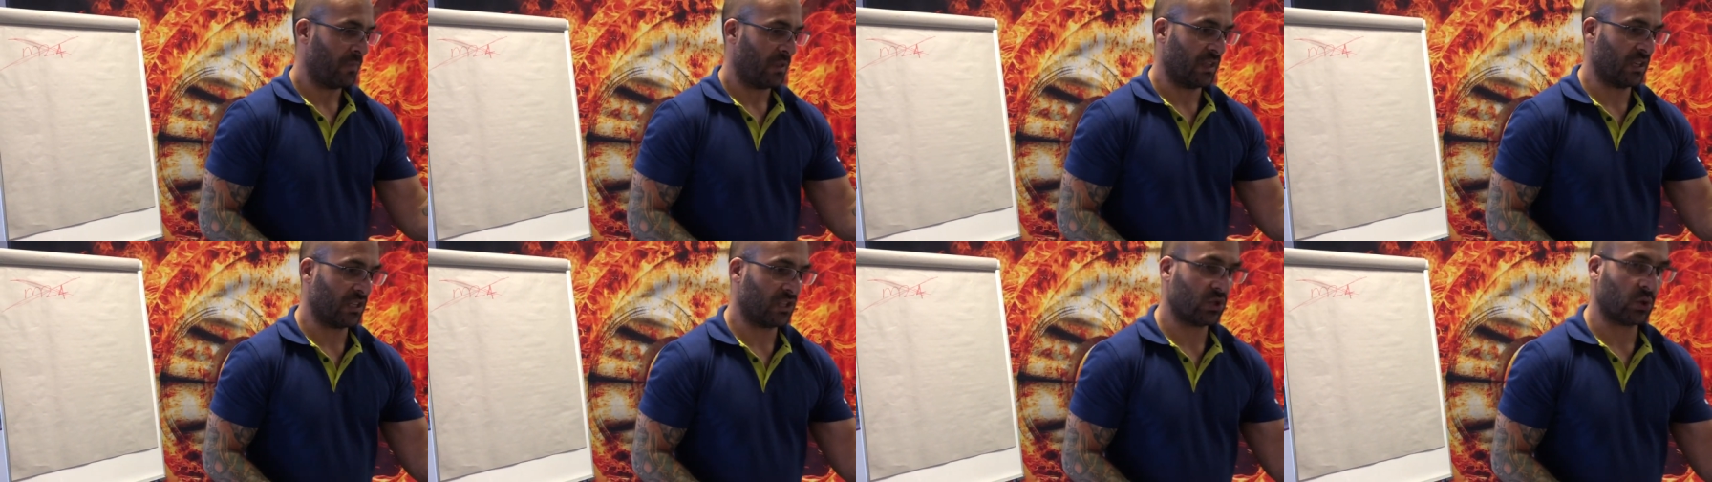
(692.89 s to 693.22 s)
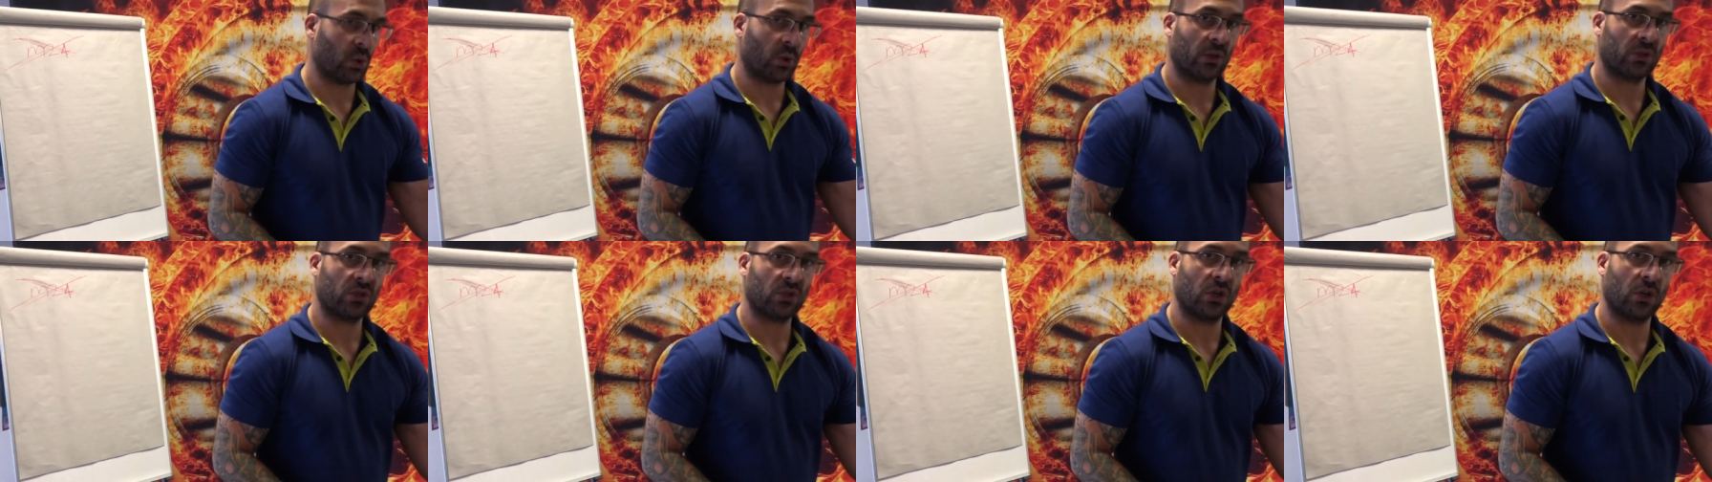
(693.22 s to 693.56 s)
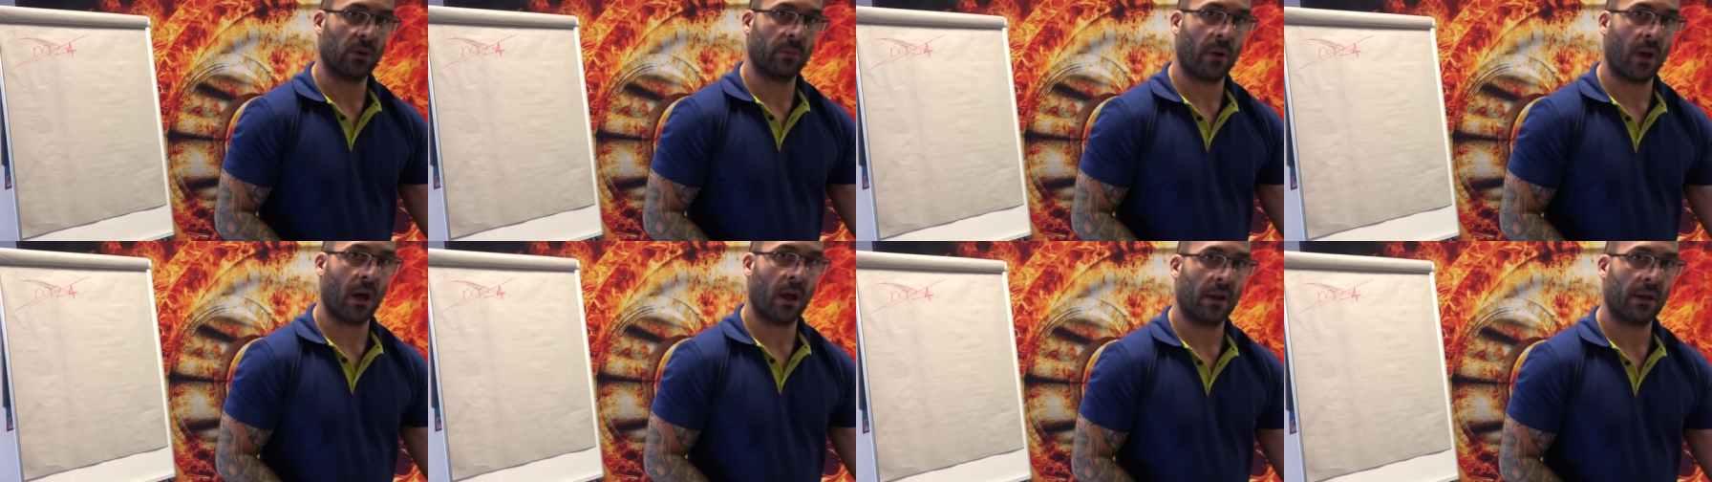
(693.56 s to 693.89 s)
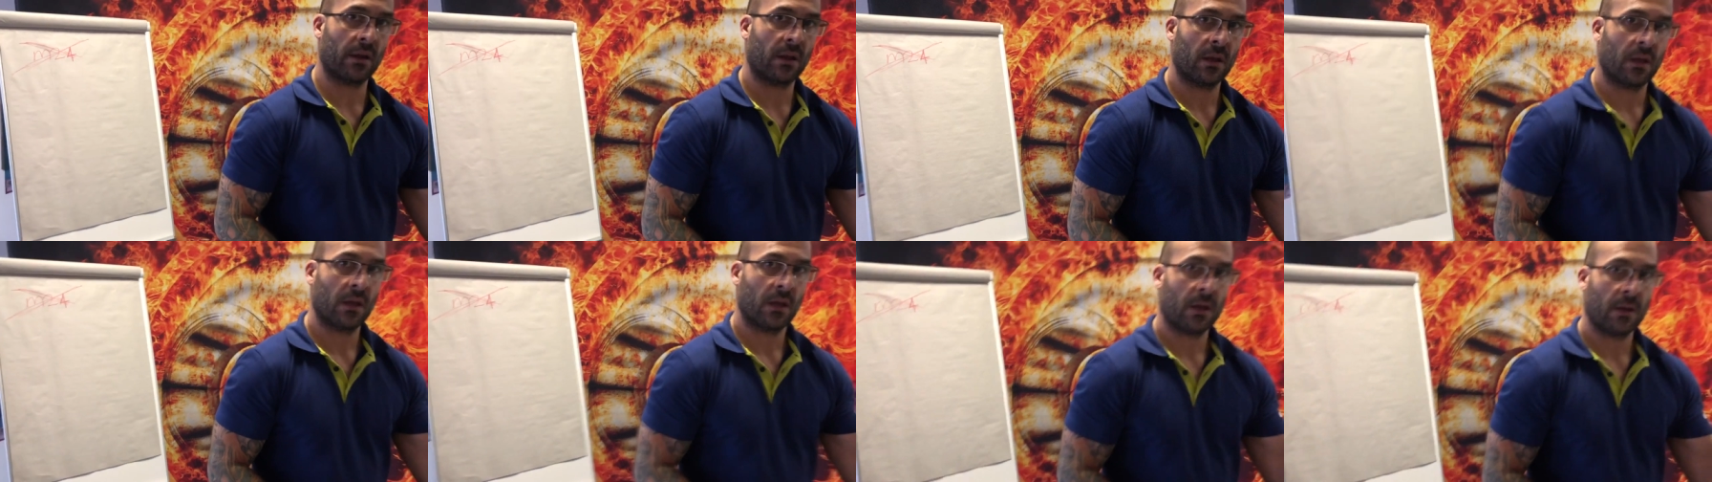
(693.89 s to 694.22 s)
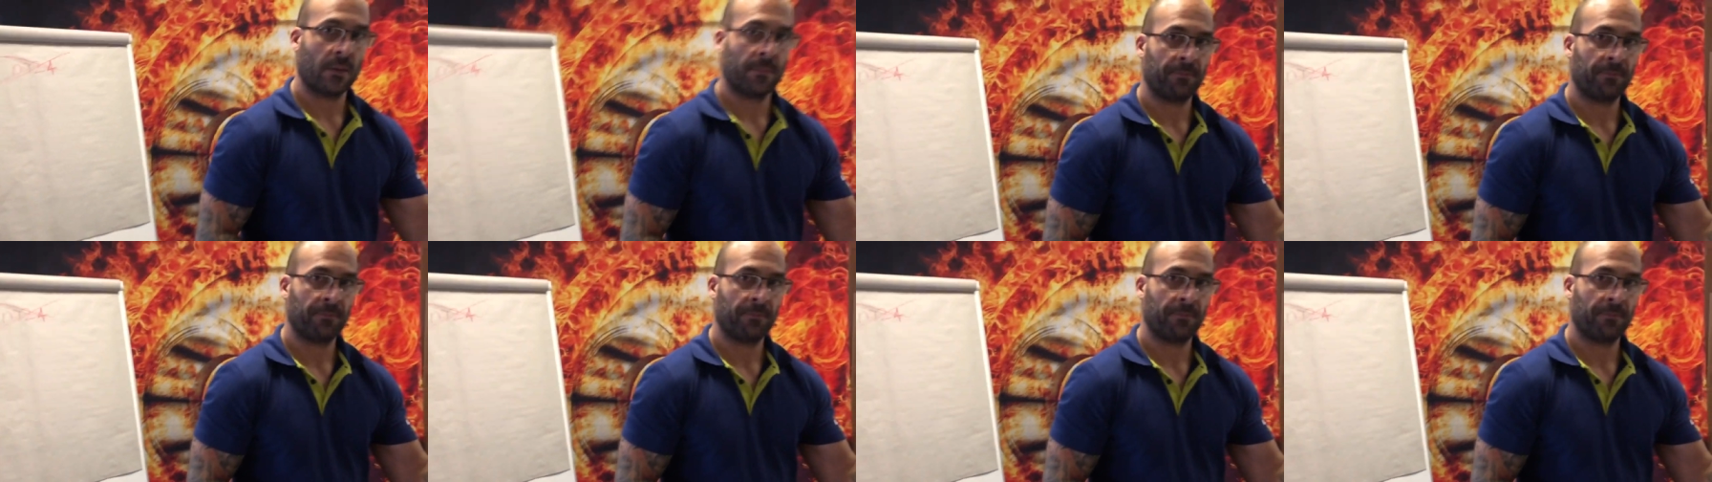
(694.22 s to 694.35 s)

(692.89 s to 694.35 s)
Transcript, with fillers: this sort of turbine?